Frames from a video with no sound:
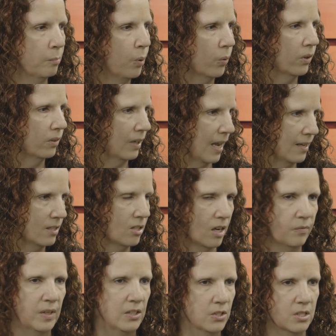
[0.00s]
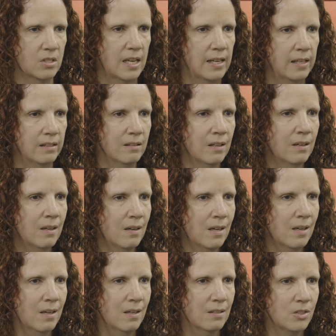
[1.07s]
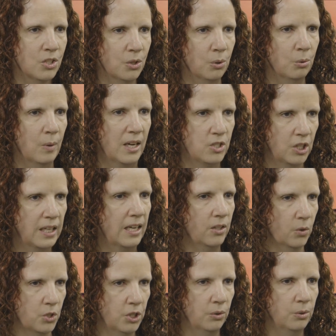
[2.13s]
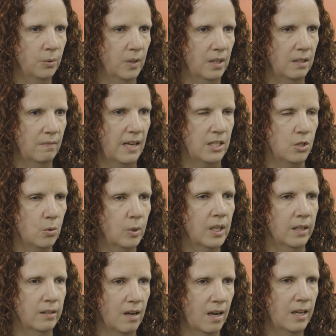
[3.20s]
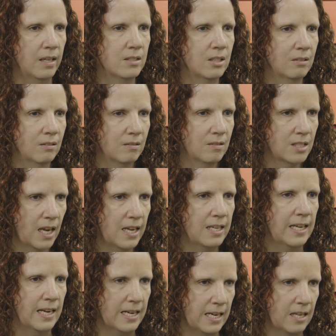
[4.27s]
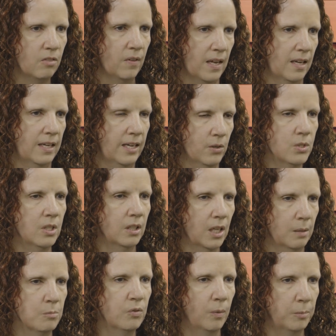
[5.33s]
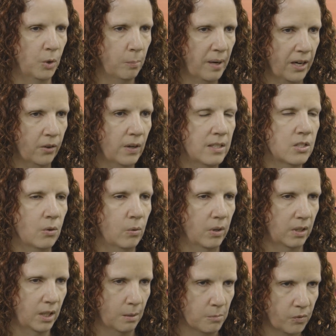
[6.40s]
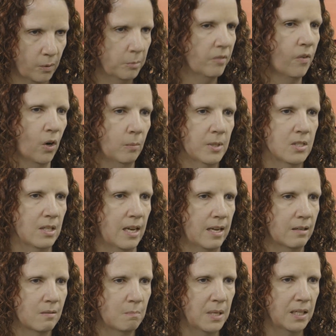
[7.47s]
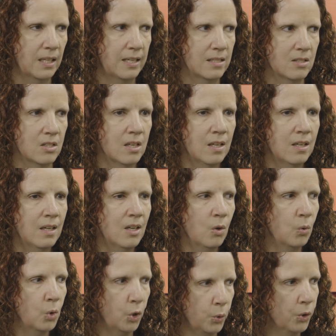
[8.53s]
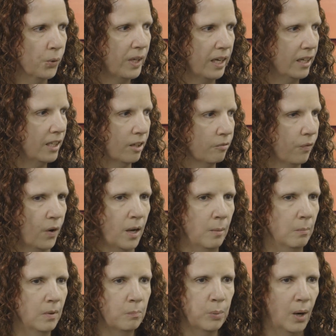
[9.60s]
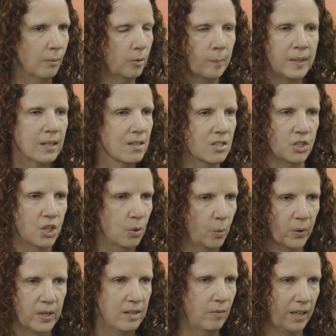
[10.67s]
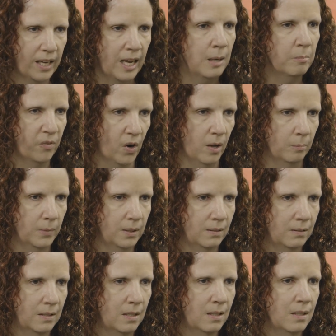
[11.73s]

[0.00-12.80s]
very important, as Stephanie just said, to educate your children that you cannot take anything unless it comes from your parent or it comes from a pharmacy, because who you're getting it from probably doesn't know where it even came from.